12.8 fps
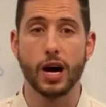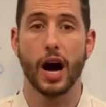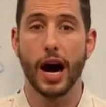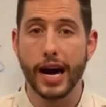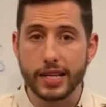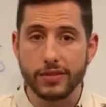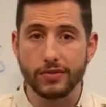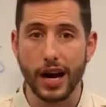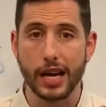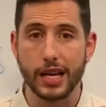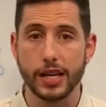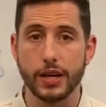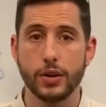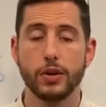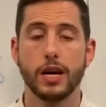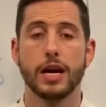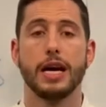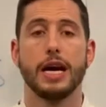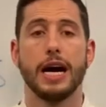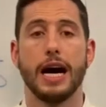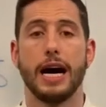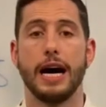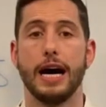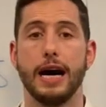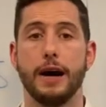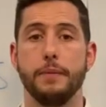highest value
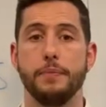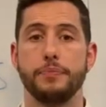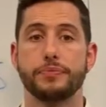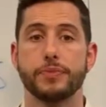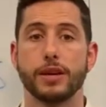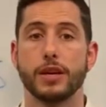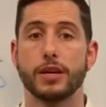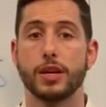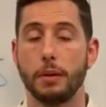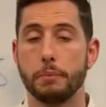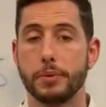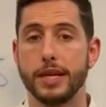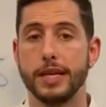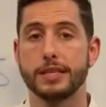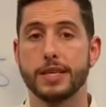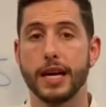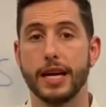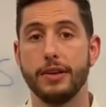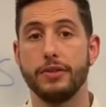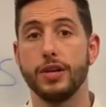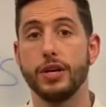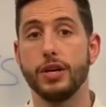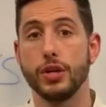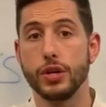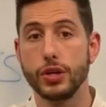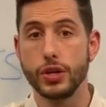um, companies in
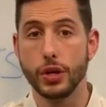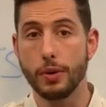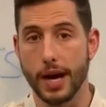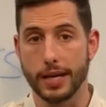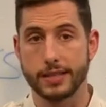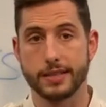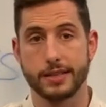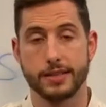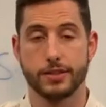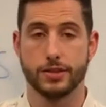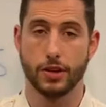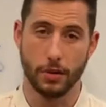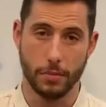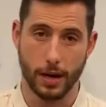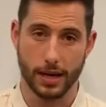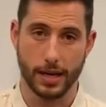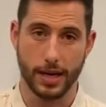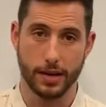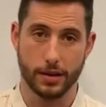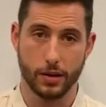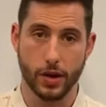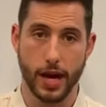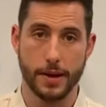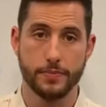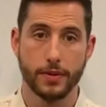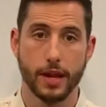the US stock market,
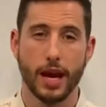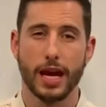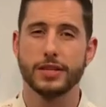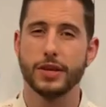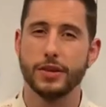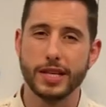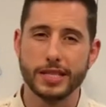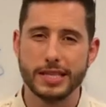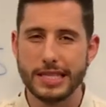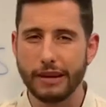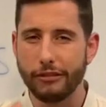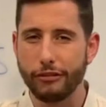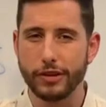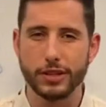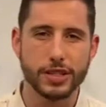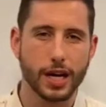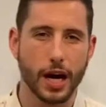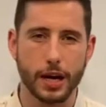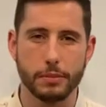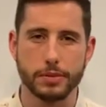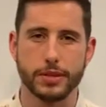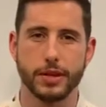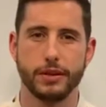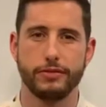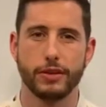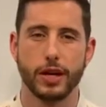okay? And so there's different types
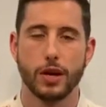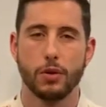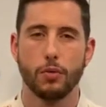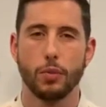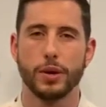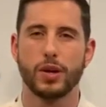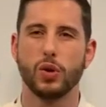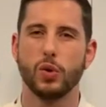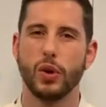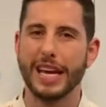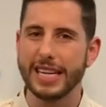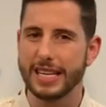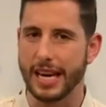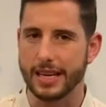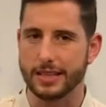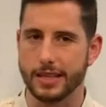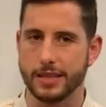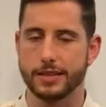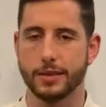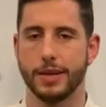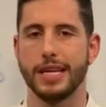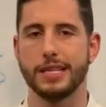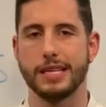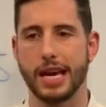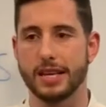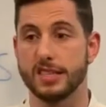of what we call indexes. So an
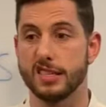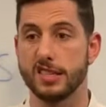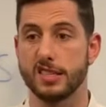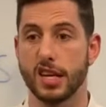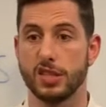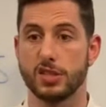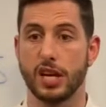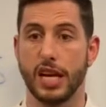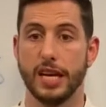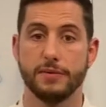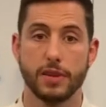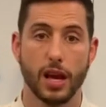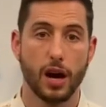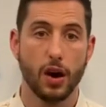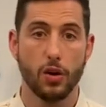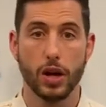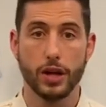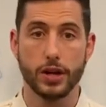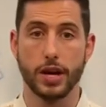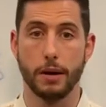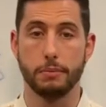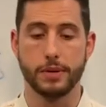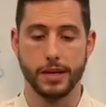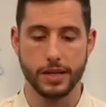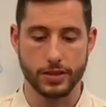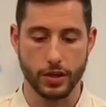index is essentially a whole load of
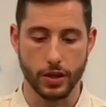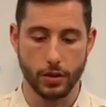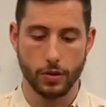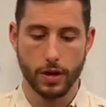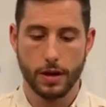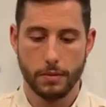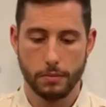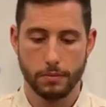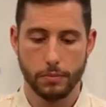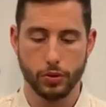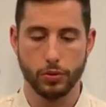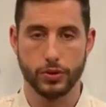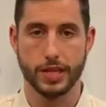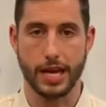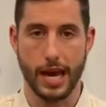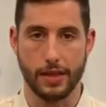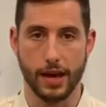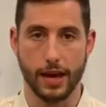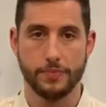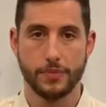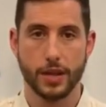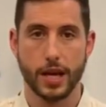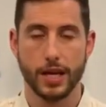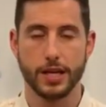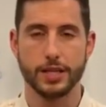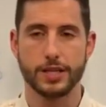companies that you pull together
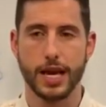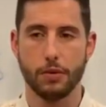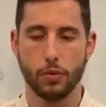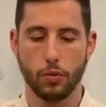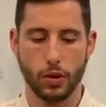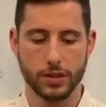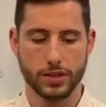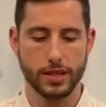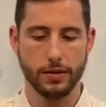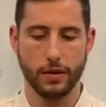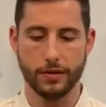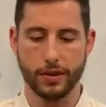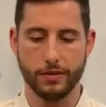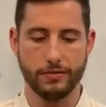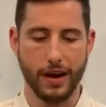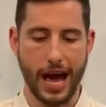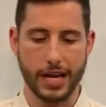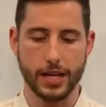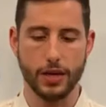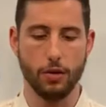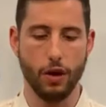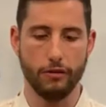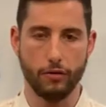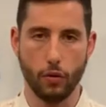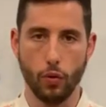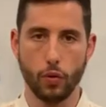and you say, well, what's the, the value
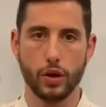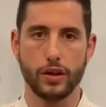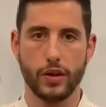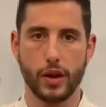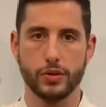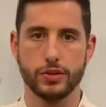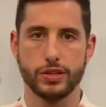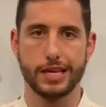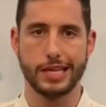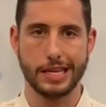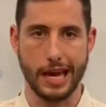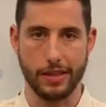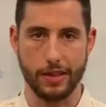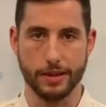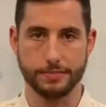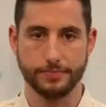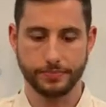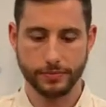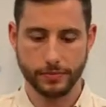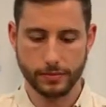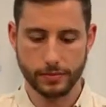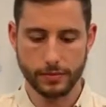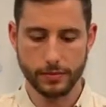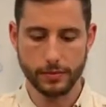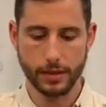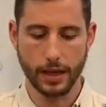of all of those together?
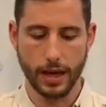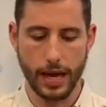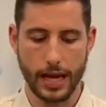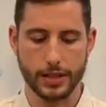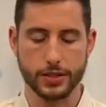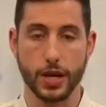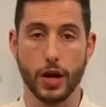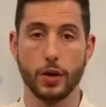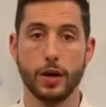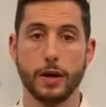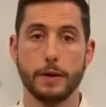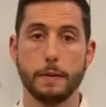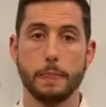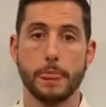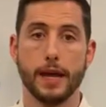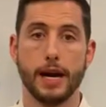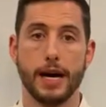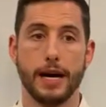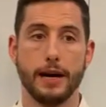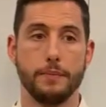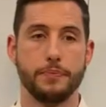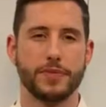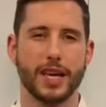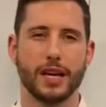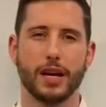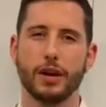And so um,
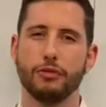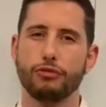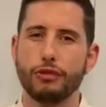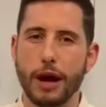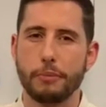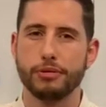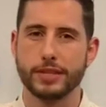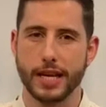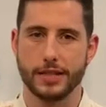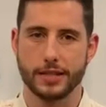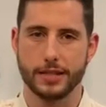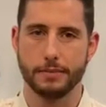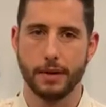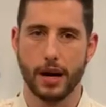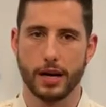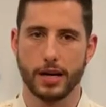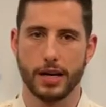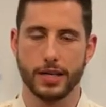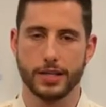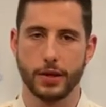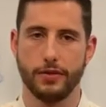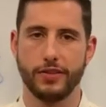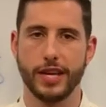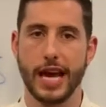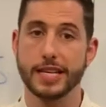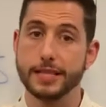it kind of represents the market. So if
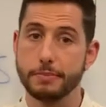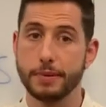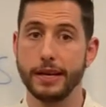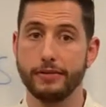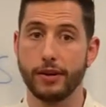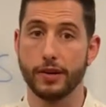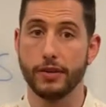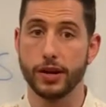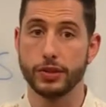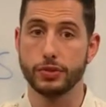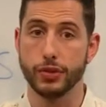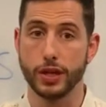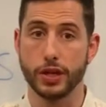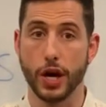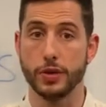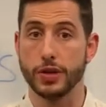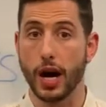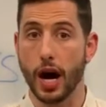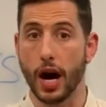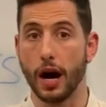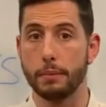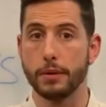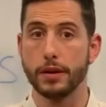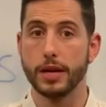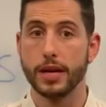the S&P 500 goes up,